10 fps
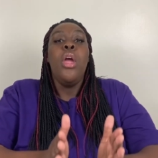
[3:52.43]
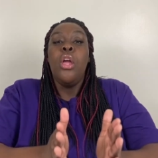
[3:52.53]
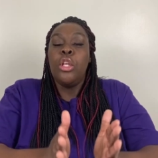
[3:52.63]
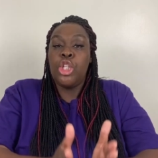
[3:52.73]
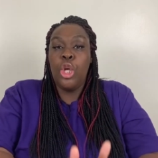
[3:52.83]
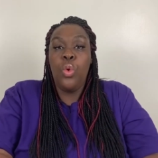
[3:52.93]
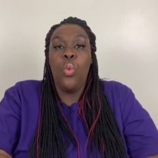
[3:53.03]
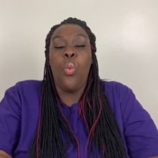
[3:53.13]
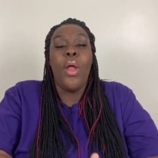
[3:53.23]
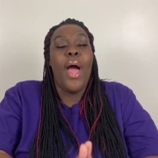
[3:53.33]
two,
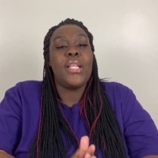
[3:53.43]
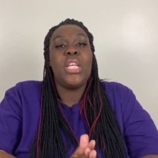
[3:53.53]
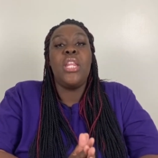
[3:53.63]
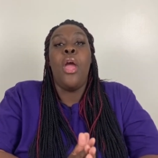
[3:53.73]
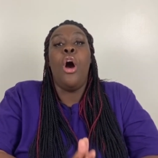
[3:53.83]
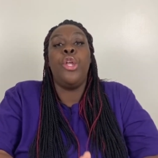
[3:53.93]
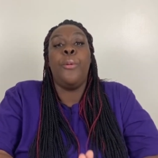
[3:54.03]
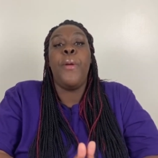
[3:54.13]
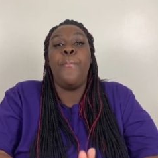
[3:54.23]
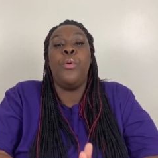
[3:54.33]
what I see that other
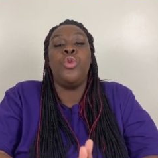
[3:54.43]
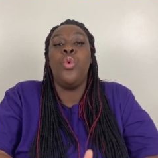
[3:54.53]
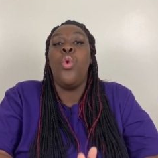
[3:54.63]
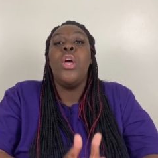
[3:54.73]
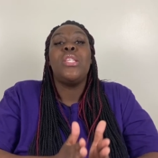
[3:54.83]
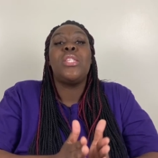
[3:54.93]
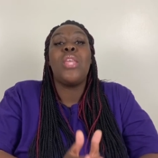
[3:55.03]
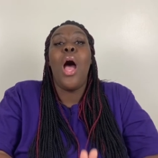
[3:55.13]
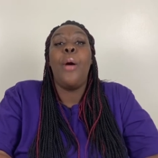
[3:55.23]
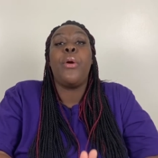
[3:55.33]
people do,
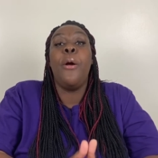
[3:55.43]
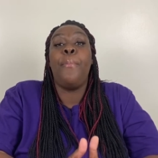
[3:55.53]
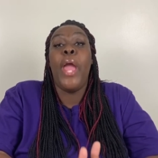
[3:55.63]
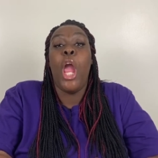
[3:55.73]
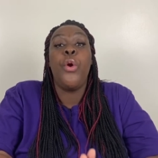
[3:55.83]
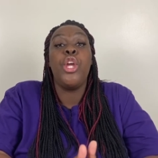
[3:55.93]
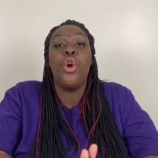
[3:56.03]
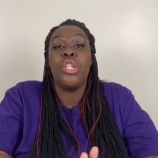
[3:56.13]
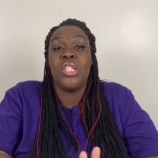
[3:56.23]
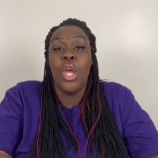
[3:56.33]
stop comparing
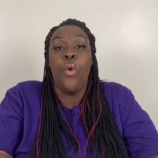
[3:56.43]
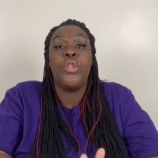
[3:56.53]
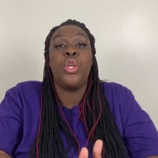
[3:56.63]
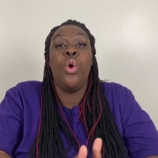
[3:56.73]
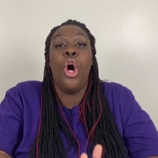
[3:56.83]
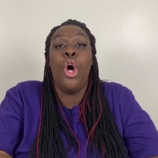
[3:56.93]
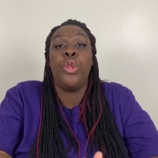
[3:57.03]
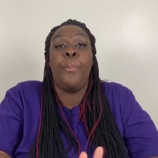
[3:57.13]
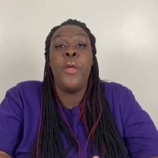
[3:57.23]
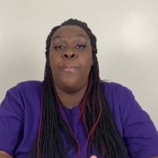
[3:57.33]
yourself to
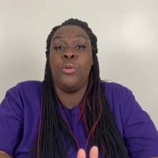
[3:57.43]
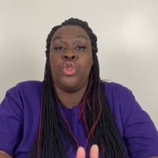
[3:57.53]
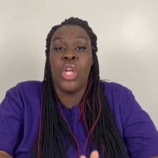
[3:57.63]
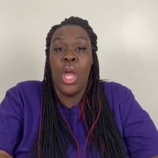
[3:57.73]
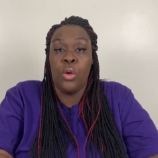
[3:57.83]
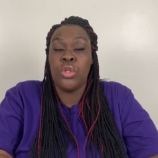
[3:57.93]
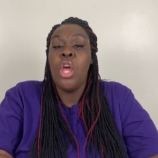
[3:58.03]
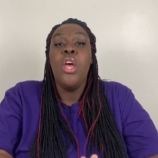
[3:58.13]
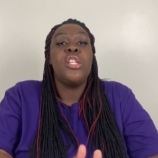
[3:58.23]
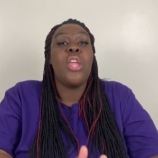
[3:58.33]
other people's channels.
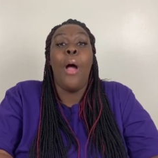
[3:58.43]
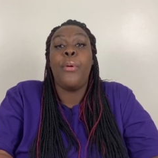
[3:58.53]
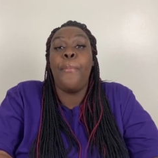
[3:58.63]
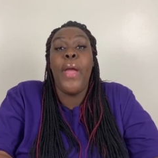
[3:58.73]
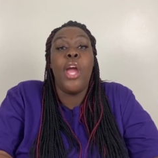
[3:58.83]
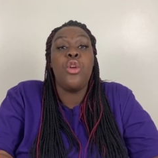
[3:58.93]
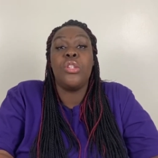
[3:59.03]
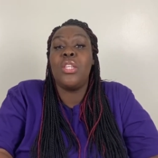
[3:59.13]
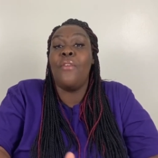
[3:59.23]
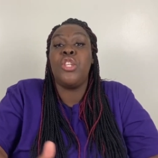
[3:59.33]
Stop comparing
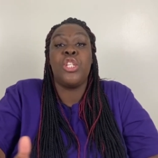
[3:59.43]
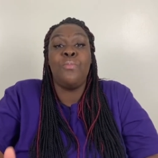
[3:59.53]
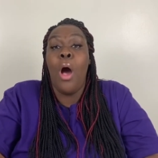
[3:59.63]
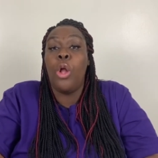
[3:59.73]
yourself to smaller